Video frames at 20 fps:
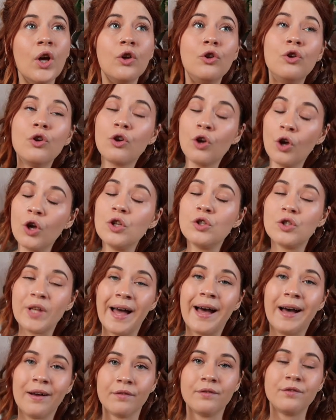you could
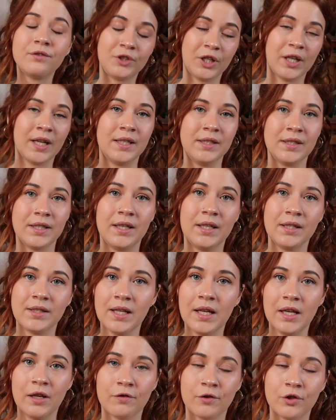have chickens in the
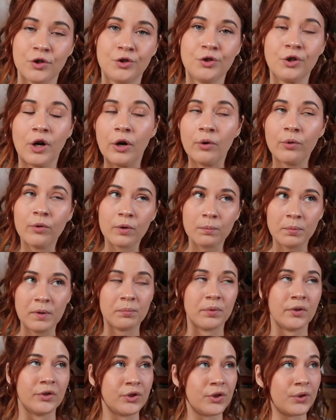city for sure I know that
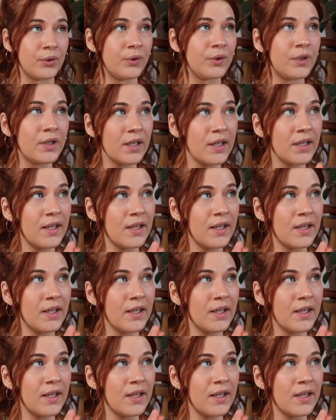people do